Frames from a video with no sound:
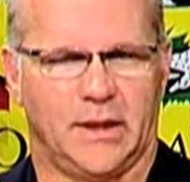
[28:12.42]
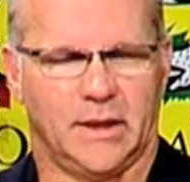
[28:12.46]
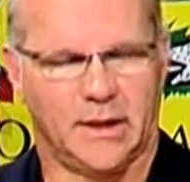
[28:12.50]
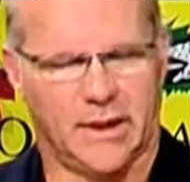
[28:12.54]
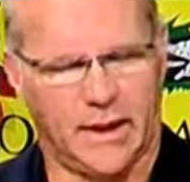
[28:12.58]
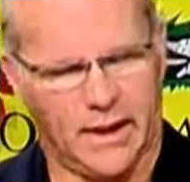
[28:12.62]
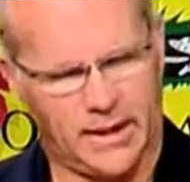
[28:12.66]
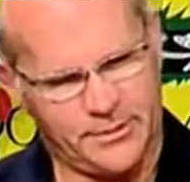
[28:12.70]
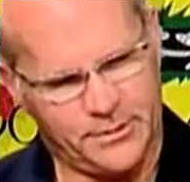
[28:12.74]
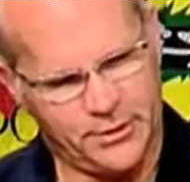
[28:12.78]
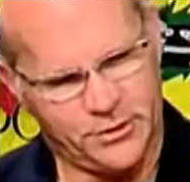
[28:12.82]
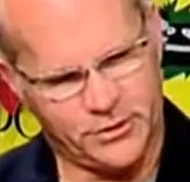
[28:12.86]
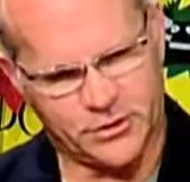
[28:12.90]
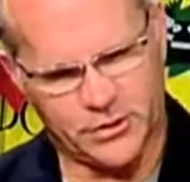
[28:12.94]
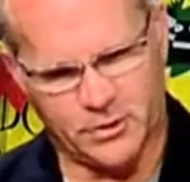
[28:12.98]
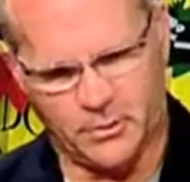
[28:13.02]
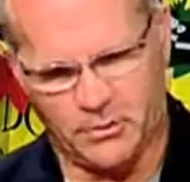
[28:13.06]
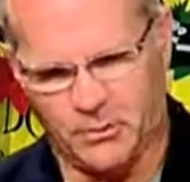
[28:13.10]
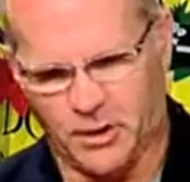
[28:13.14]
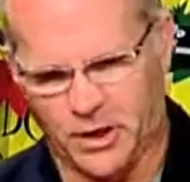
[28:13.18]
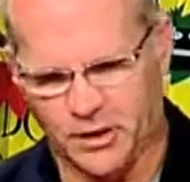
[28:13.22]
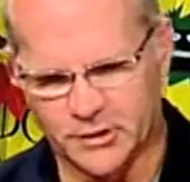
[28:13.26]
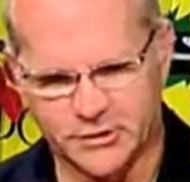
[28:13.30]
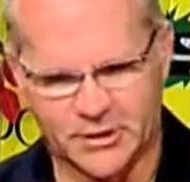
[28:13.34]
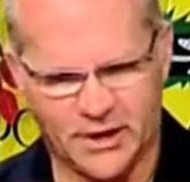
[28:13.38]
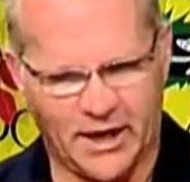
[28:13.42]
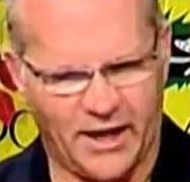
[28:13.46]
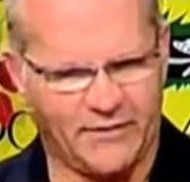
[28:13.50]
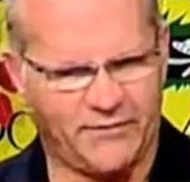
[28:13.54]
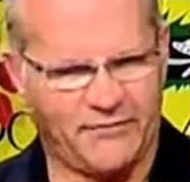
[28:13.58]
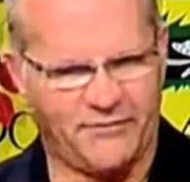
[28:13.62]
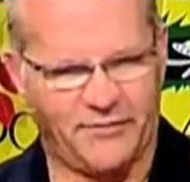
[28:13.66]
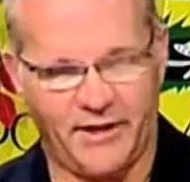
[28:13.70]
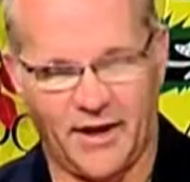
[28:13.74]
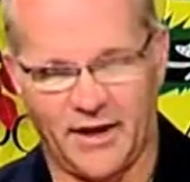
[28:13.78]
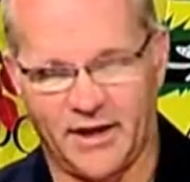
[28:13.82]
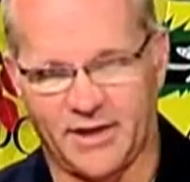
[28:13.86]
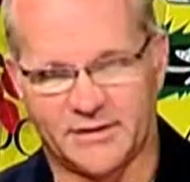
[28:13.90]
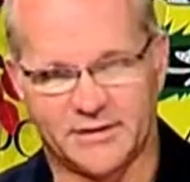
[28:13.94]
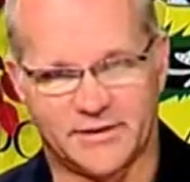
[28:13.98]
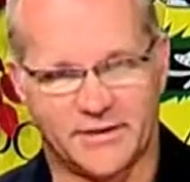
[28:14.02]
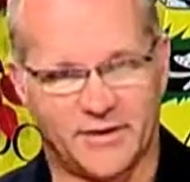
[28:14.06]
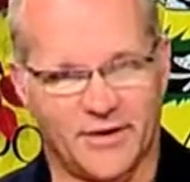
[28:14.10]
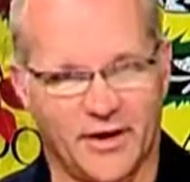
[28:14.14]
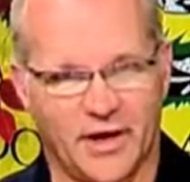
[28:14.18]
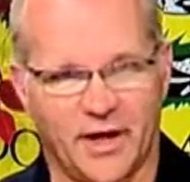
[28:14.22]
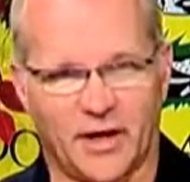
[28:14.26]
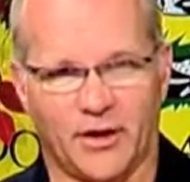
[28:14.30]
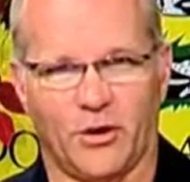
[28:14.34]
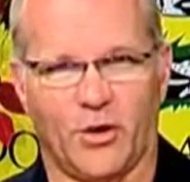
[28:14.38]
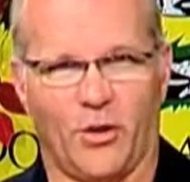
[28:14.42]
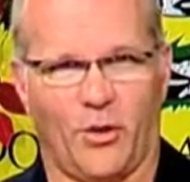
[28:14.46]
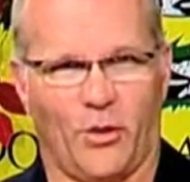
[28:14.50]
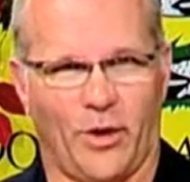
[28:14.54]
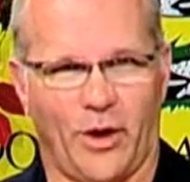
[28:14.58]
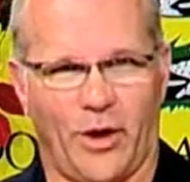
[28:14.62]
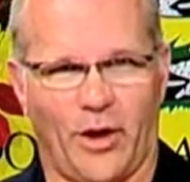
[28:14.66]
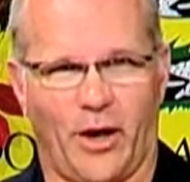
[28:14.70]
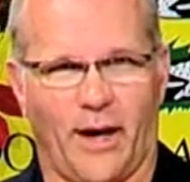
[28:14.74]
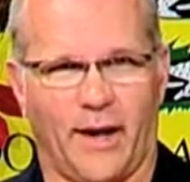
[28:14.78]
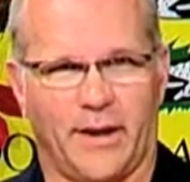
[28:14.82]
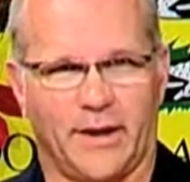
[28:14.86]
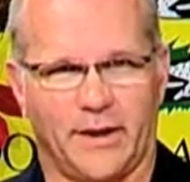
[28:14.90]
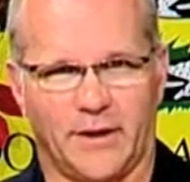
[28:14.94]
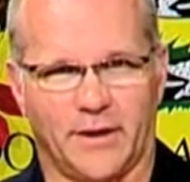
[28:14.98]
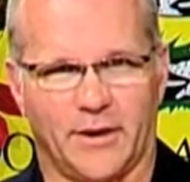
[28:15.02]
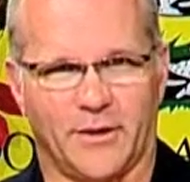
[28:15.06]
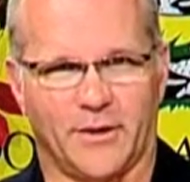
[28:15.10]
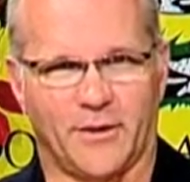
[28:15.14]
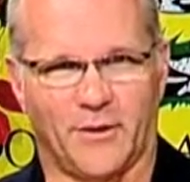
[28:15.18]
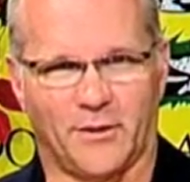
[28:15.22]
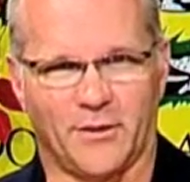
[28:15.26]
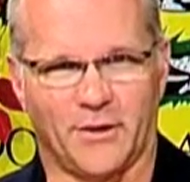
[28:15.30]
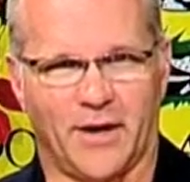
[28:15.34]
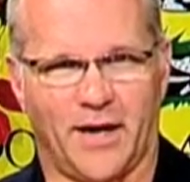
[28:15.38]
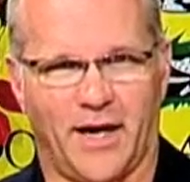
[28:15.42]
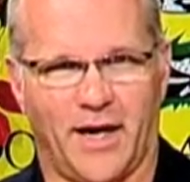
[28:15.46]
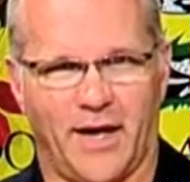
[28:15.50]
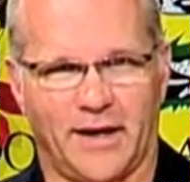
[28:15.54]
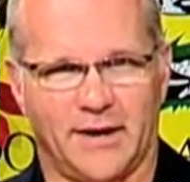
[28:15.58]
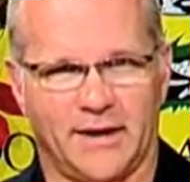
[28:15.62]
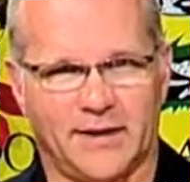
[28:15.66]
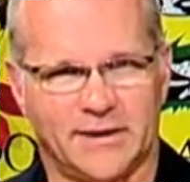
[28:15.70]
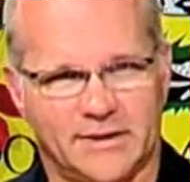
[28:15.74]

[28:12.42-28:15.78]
I mean, there's a multi-phase thing going on here, okay?